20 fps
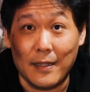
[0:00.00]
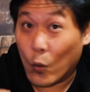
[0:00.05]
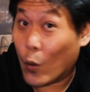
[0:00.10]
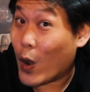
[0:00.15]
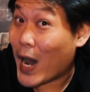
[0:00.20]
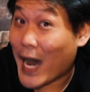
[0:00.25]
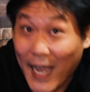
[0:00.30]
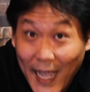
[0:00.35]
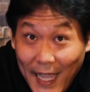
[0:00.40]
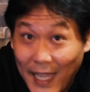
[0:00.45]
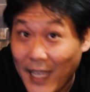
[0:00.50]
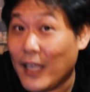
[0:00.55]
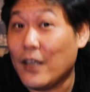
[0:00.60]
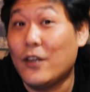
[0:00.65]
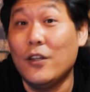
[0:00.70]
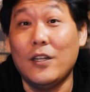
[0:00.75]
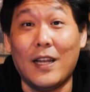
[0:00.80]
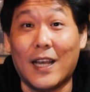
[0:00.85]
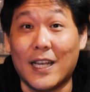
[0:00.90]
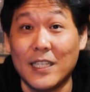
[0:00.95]
Why it
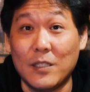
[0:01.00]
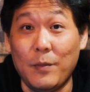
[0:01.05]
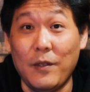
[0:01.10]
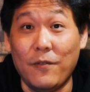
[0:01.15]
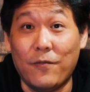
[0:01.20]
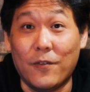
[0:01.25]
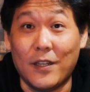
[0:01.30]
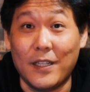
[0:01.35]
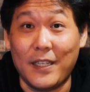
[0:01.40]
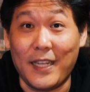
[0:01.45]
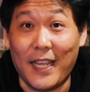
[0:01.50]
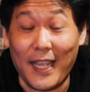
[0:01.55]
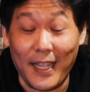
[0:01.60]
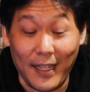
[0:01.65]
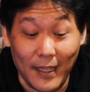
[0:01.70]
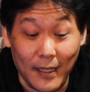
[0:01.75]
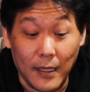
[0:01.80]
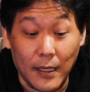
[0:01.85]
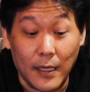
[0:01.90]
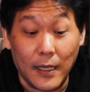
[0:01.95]
could last me for a
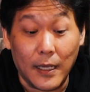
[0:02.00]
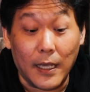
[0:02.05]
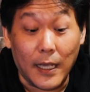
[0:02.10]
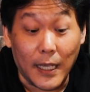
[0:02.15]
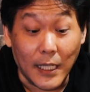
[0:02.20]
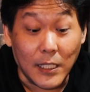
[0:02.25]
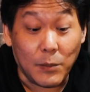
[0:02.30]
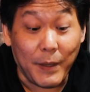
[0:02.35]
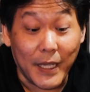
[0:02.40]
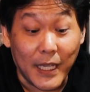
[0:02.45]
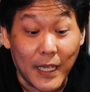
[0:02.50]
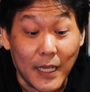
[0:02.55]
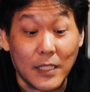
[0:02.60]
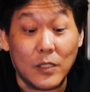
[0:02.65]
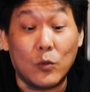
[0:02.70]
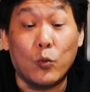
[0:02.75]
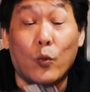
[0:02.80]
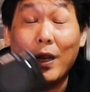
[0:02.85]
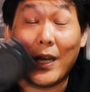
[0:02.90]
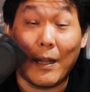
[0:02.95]
day? It's
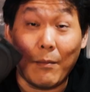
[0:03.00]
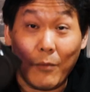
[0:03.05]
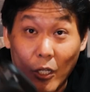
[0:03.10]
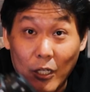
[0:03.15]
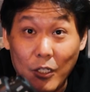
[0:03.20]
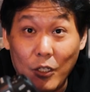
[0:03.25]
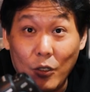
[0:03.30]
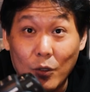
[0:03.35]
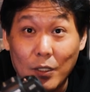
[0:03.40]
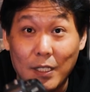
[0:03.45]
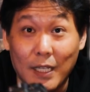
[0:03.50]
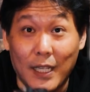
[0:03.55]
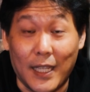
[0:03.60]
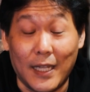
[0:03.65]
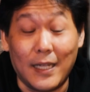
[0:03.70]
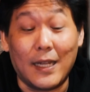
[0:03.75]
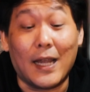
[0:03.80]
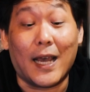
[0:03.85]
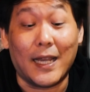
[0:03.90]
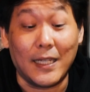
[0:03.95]
because when I'm not using
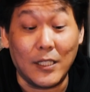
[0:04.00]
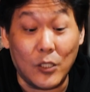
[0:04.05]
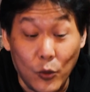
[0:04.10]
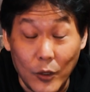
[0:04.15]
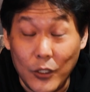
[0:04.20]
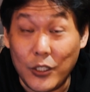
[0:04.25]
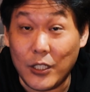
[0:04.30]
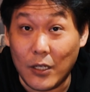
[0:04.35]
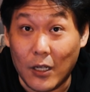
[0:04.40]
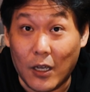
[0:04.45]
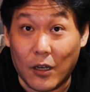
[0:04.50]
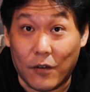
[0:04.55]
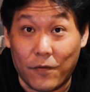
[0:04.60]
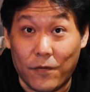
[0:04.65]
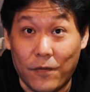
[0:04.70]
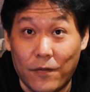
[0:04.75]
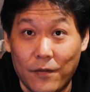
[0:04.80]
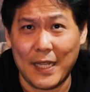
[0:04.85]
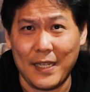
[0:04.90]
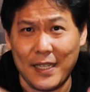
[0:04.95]
it, I switch it
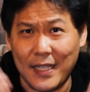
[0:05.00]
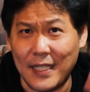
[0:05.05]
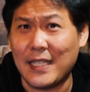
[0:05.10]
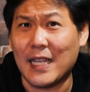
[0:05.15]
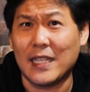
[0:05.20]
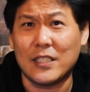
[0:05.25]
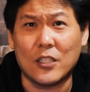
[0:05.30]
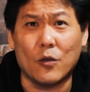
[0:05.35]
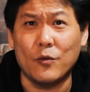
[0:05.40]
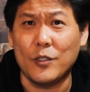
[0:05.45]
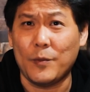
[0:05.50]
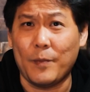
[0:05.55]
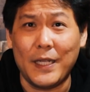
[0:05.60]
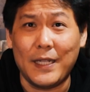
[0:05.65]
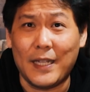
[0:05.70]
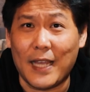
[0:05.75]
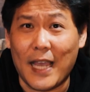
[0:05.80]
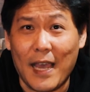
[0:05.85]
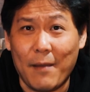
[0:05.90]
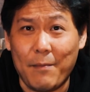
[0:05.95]
off. And this has always
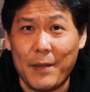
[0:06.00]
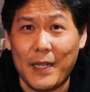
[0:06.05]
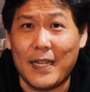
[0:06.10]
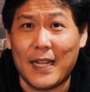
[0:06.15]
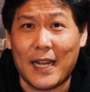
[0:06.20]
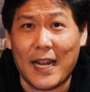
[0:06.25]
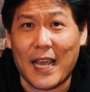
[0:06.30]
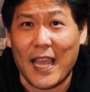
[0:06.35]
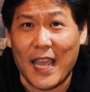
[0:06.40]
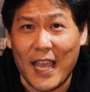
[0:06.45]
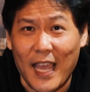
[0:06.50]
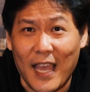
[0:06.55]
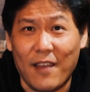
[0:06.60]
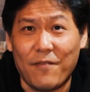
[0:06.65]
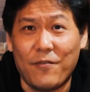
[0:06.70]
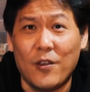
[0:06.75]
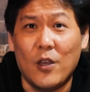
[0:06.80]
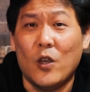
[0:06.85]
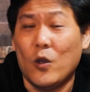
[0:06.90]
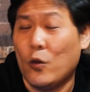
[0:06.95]
been the habit that I
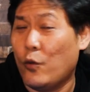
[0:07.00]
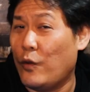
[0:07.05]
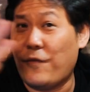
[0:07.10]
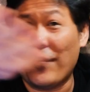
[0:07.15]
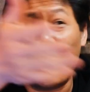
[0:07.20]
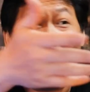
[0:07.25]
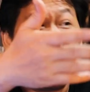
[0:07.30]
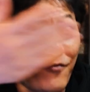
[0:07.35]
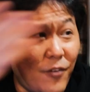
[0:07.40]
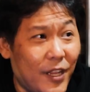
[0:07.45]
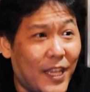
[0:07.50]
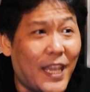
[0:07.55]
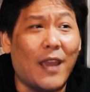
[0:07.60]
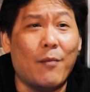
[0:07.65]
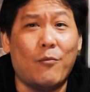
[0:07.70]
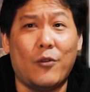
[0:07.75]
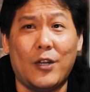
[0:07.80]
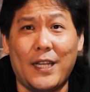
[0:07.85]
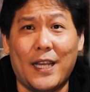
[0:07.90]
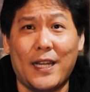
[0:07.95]
have with every
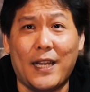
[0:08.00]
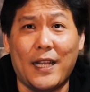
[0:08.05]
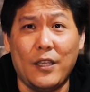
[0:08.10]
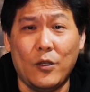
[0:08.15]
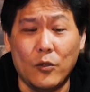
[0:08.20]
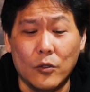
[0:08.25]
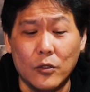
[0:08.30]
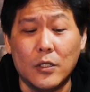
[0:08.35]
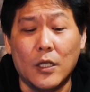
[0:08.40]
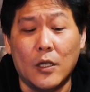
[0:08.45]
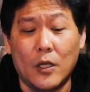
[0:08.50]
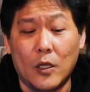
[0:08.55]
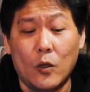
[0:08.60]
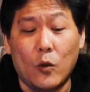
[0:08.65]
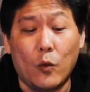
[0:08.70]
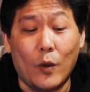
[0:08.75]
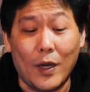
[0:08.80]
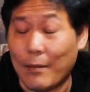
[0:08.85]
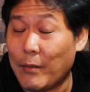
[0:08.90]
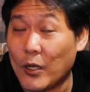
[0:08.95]
camera that I use.
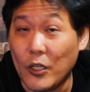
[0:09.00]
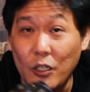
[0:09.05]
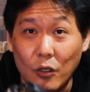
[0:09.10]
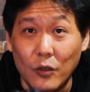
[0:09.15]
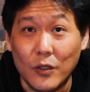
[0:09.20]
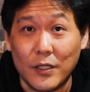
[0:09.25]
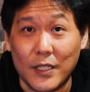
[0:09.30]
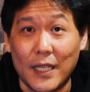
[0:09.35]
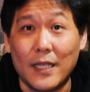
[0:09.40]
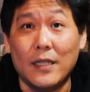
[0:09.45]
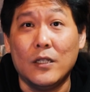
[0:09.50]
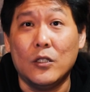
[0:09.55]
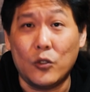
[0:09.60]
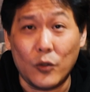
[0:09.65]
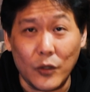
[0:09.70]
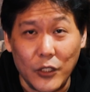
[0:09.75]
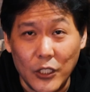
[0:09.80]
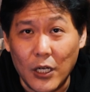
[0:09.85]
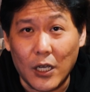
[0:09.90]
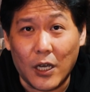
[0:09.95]
When I'm not using,
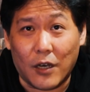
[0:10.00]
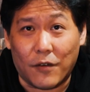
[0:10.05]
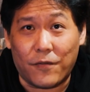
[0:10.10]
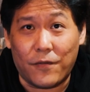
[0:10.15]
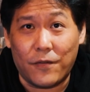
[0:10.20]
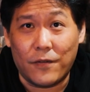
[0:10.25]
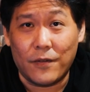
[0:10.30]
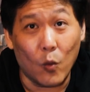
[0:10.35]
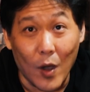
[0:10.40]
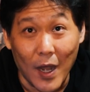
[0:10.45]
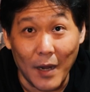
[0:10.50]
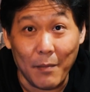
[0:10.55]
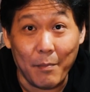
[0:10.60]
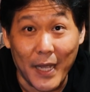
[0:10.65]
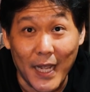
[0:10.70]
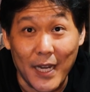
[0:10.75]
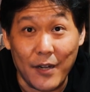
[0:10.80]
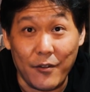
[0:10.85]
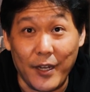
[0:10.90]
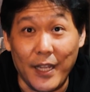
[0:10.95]
switch it off. One
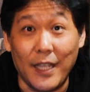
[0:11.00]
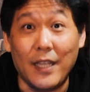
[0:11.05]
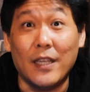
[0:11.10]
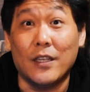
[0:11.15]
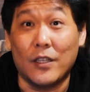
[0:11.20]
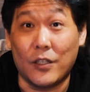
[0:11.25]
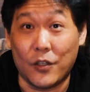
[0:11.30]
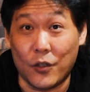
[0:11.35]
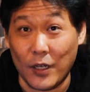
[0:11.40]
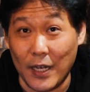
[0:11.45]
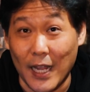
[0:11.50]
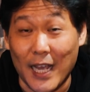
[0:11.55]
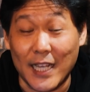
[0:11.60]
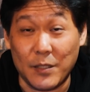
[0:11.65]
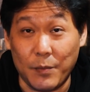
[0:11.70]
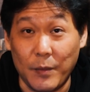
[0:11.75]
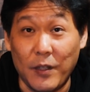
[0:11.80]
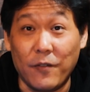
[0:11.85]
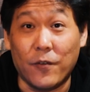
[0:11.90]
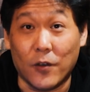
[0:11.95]
battery could
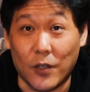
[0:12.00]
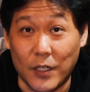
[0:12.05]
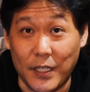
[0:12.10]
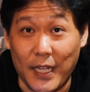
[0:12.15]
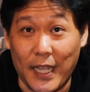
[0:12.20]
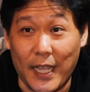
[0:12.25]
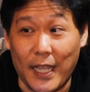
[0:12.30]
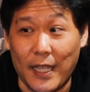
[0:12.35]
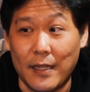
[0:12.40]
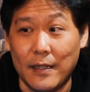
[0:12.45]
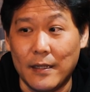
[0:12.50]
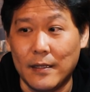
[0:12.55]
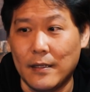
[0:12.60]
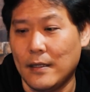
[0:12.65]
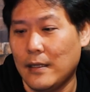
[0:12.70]
last me for a day.